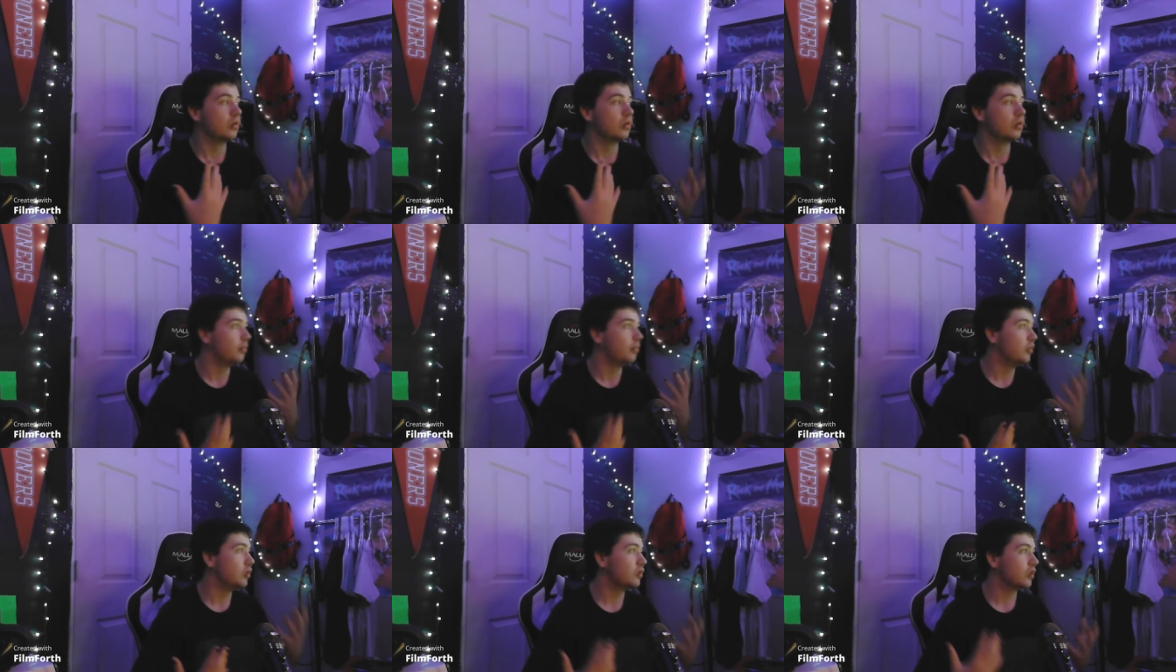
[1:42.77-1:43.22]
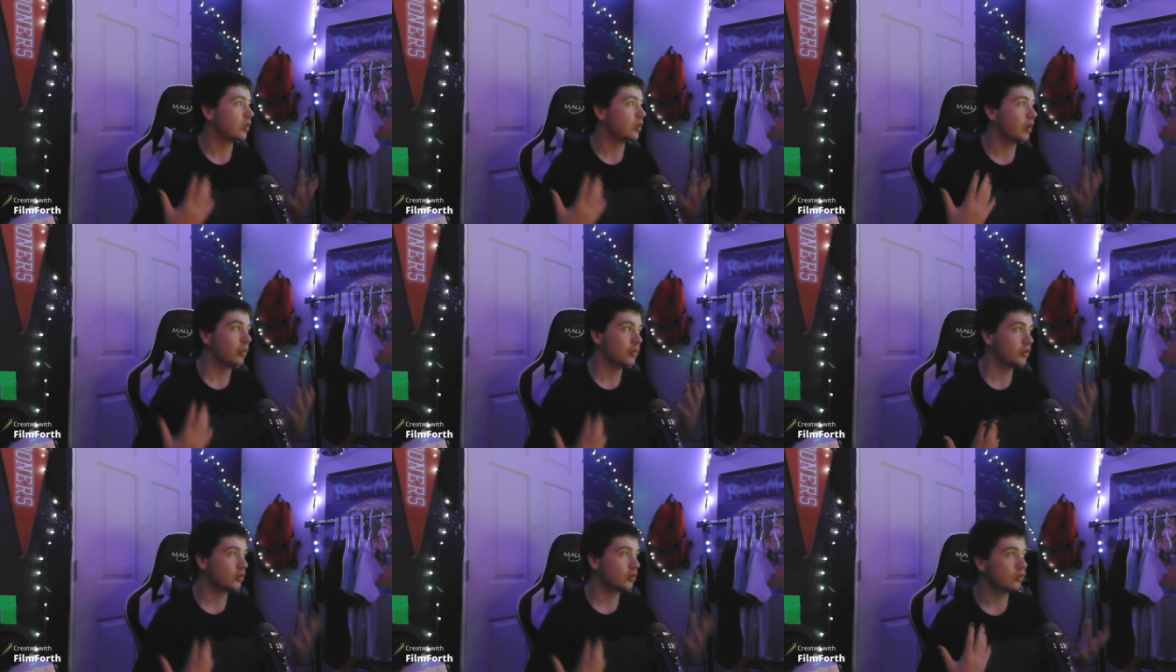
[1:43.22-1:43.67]
music
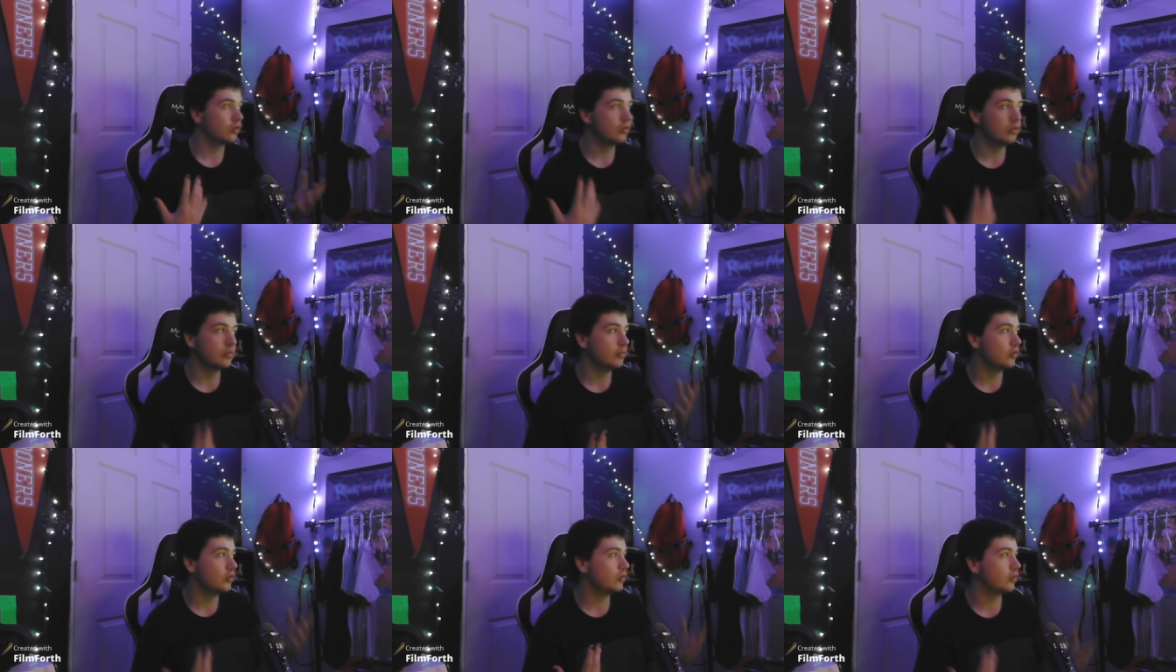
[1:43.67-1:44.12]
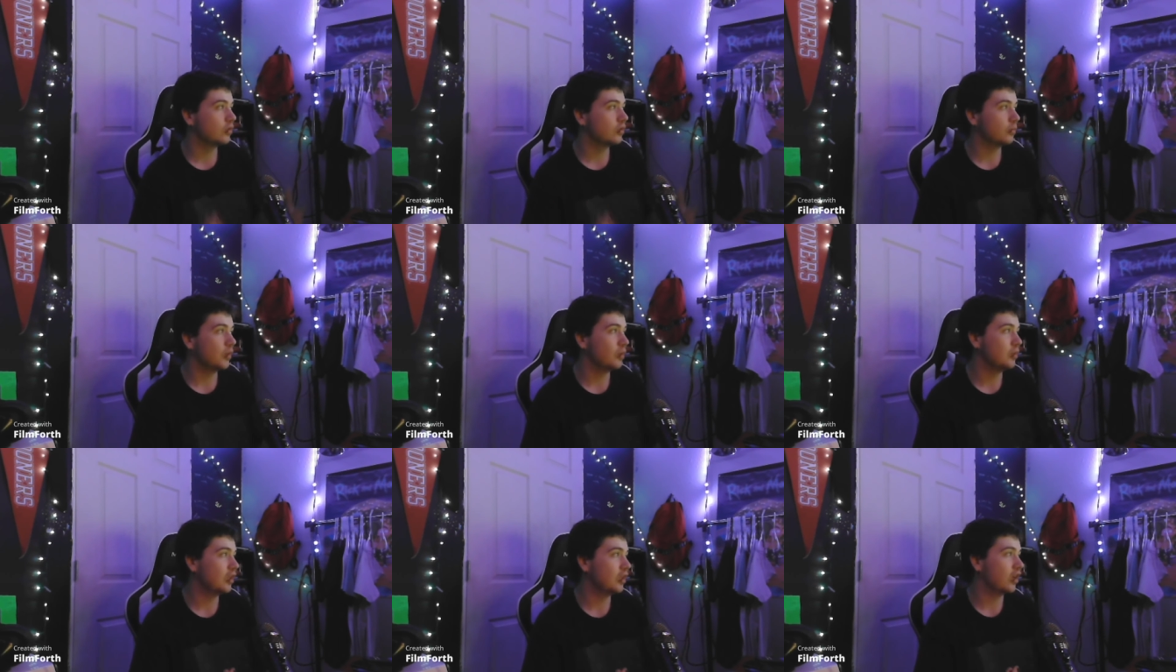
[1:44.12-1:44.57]
coming soon, music
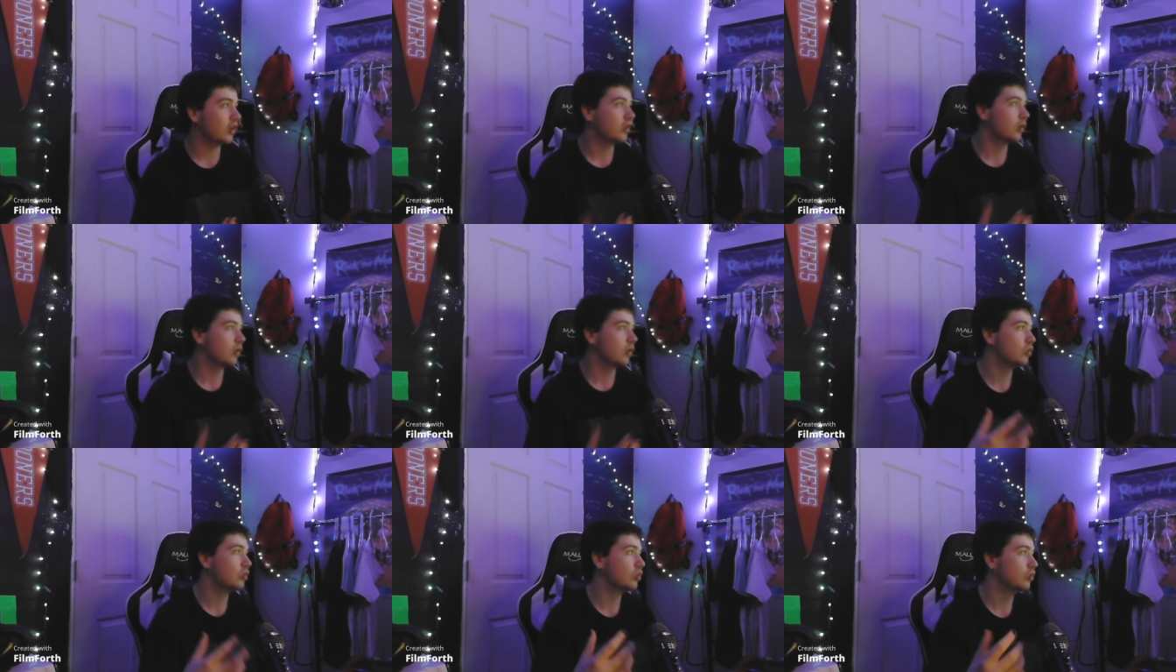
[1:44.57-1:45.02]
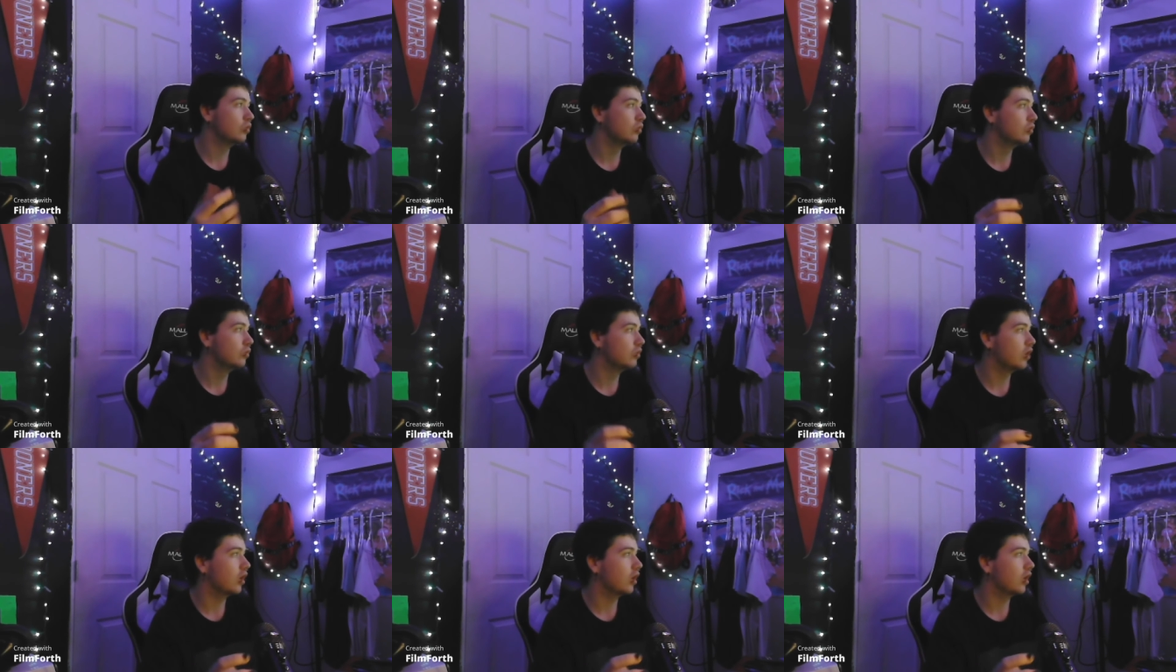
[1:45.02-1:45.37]
maybe not coming soon,